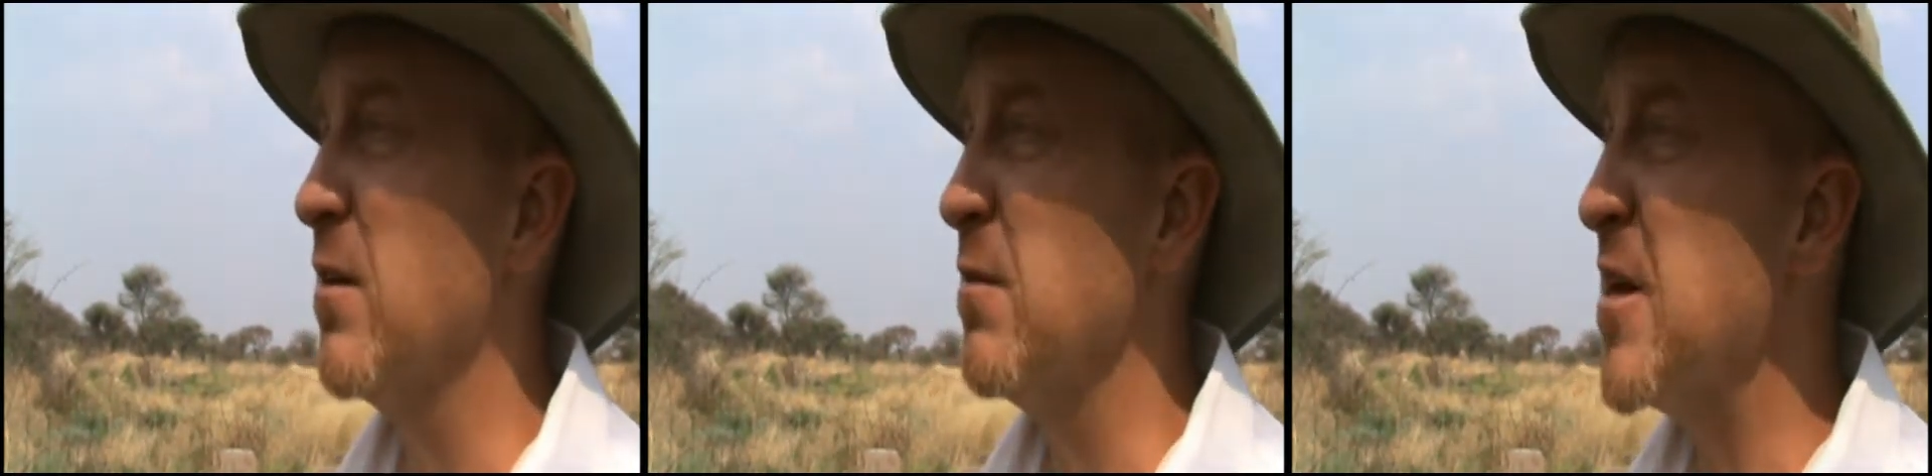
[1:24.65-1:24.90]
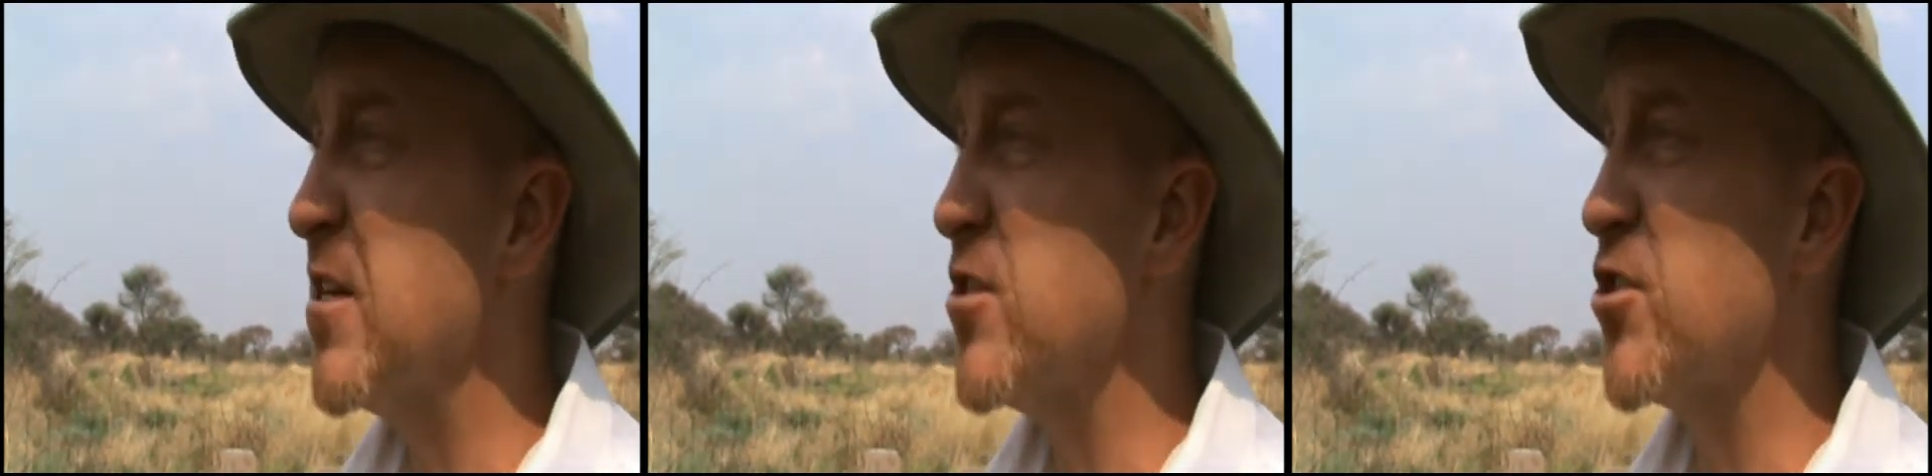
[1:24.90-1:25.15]

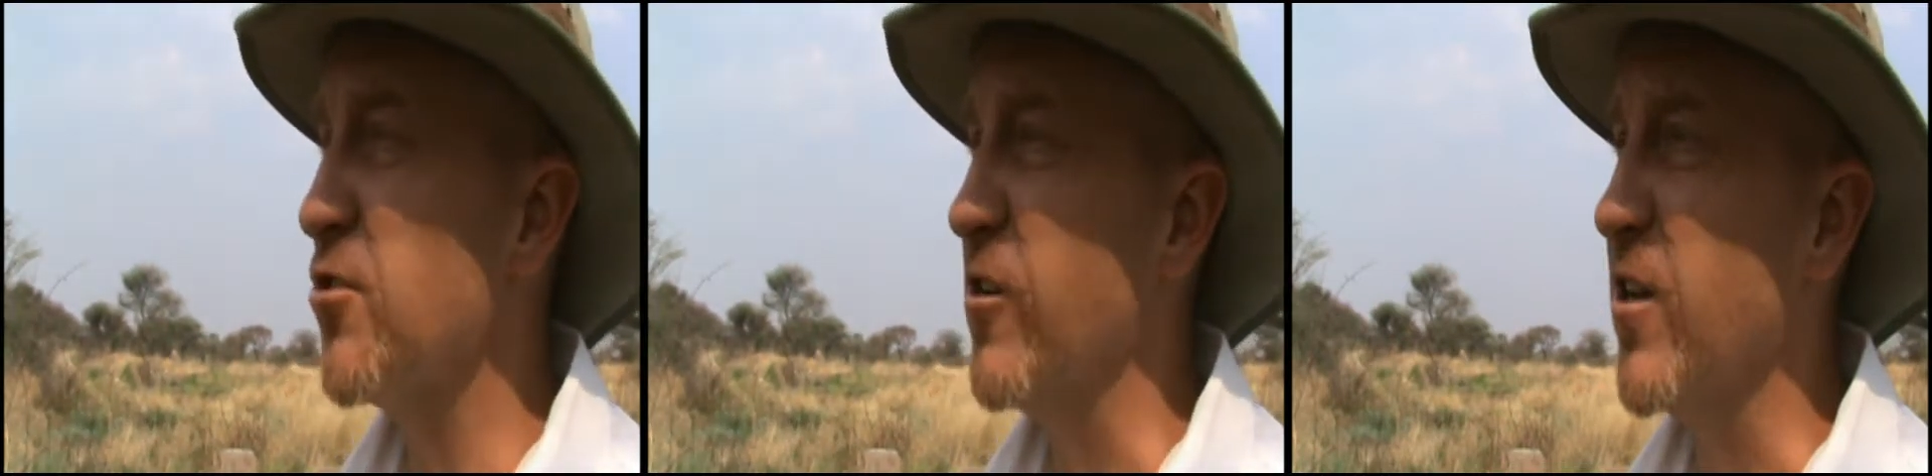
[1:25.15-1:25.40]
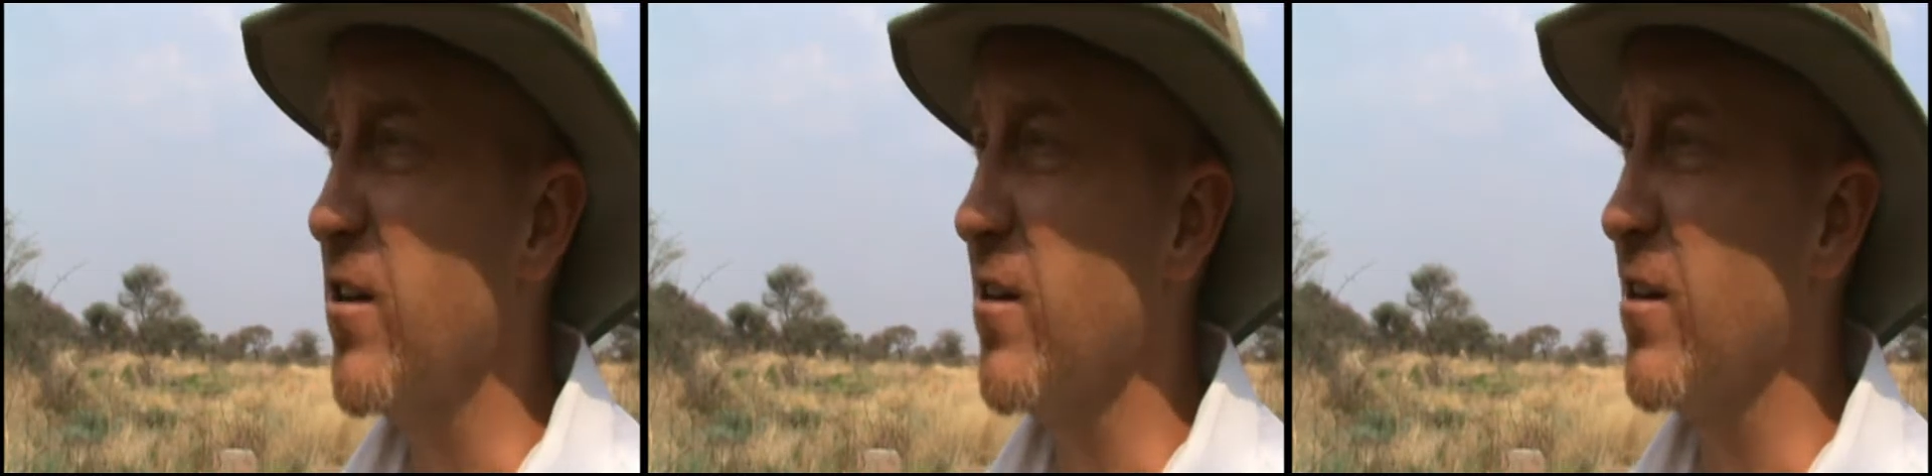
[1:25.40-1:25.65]
in ministry
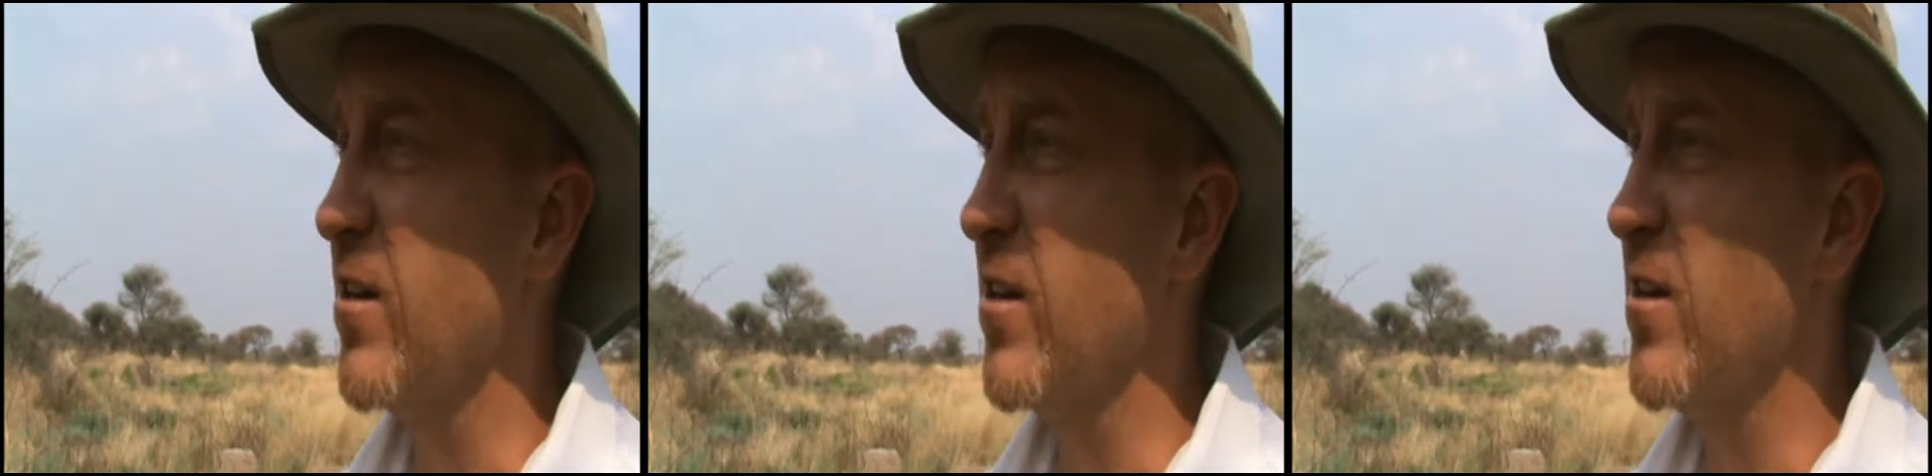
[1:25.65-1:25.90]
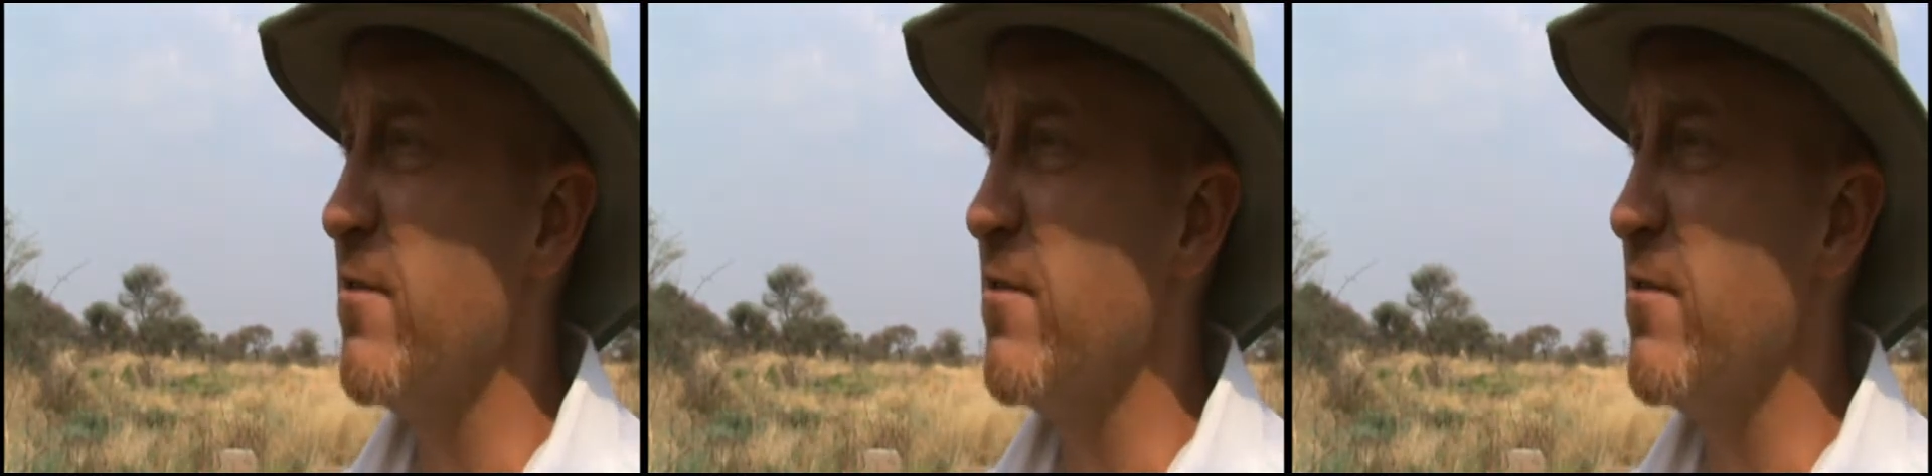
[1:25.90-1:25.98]
here in